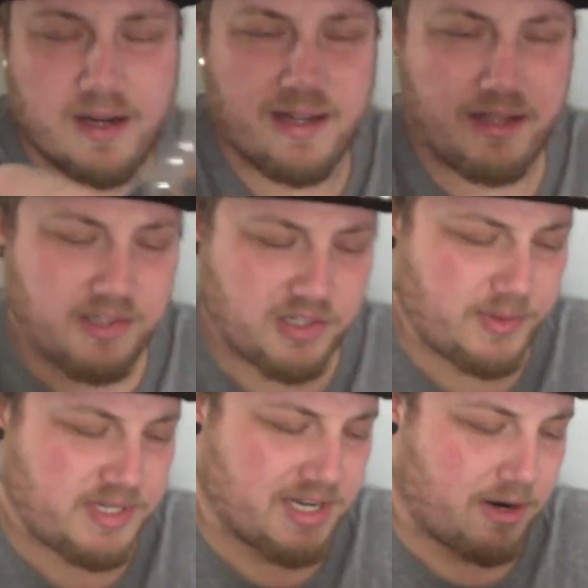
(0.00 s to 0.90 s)
and the
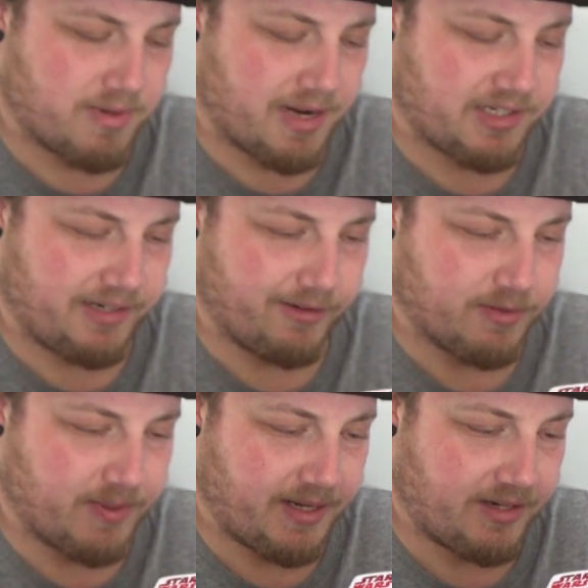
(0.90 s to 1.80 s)
Chewy sculpt actually looks
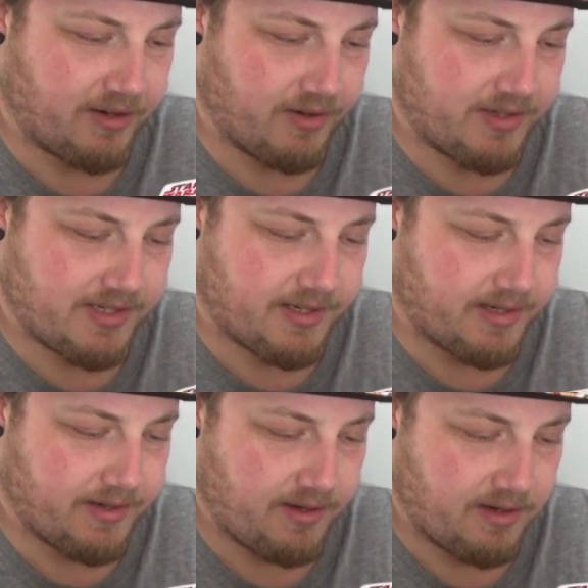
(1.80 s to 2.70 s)
pretty good.
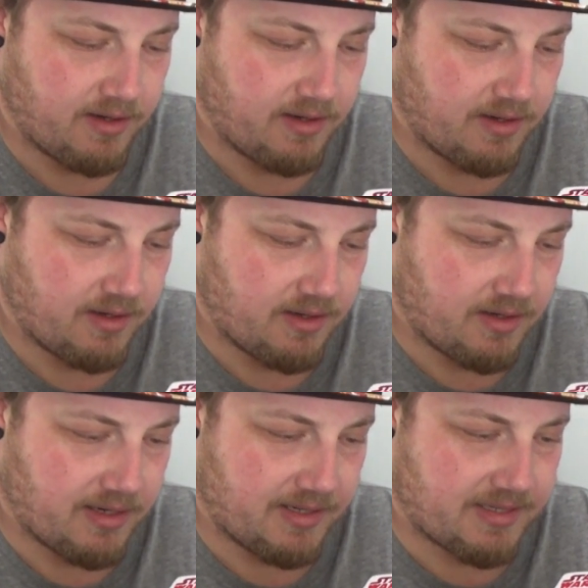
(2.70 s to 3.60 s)
So.
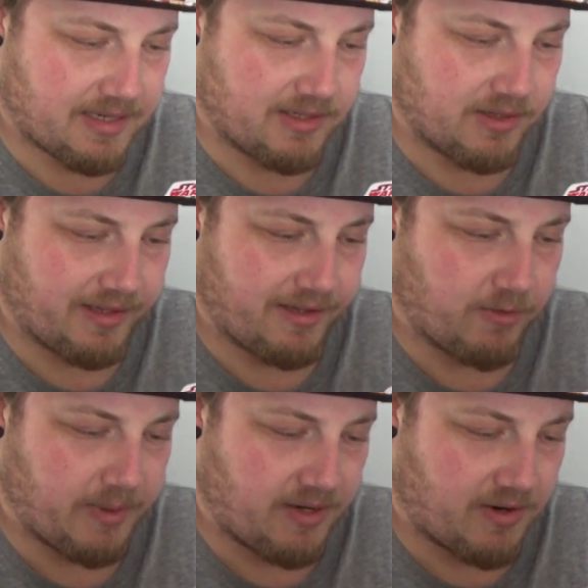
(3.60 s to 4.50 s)
It does look a
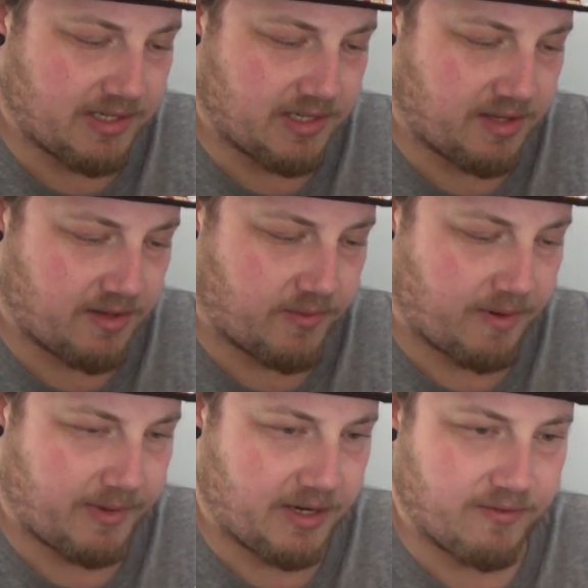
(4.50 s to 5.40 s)
little bit nicer than the
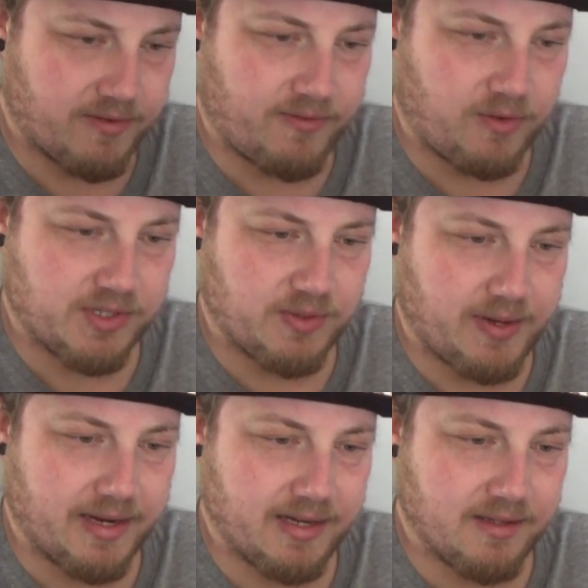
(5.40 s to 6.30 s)
one we got for Force
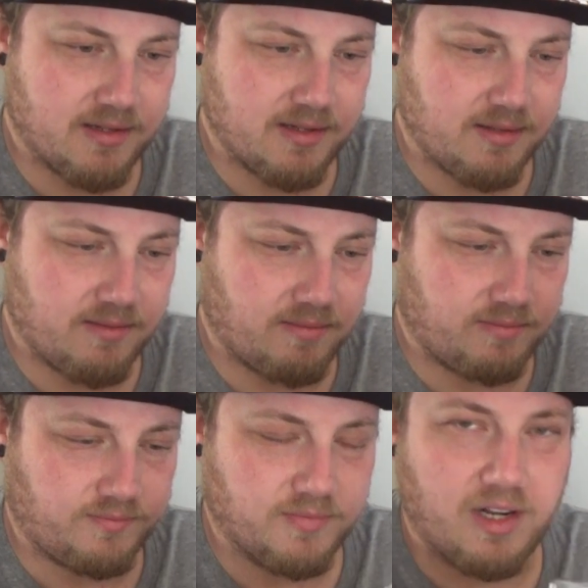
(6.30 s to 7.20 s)
Awakens.
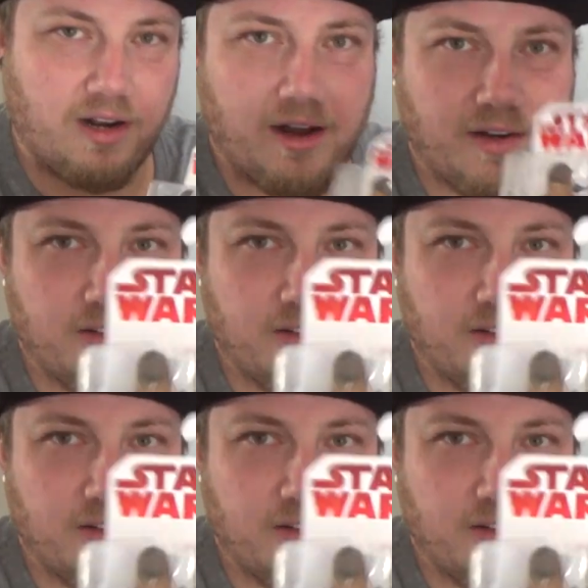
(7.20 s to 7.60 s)
And I